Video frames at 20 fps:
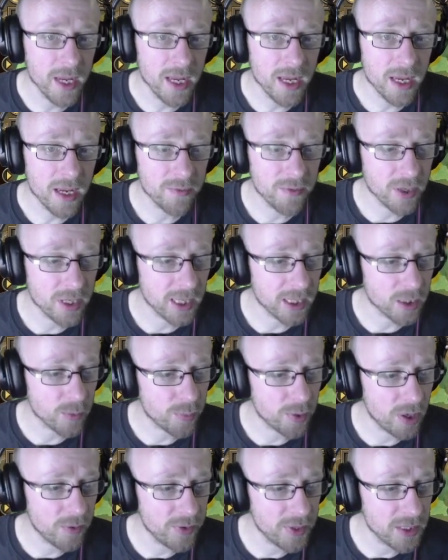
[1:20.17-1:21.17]
If you click the
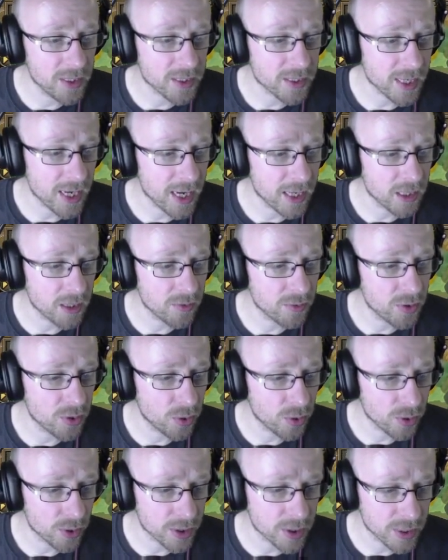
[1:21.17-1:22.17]
province and you, of
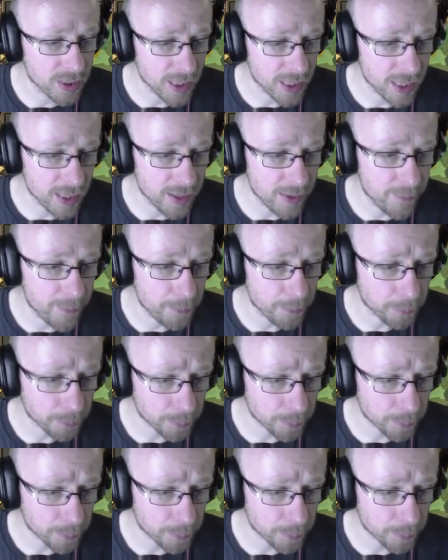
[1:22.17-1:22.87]
course, we'll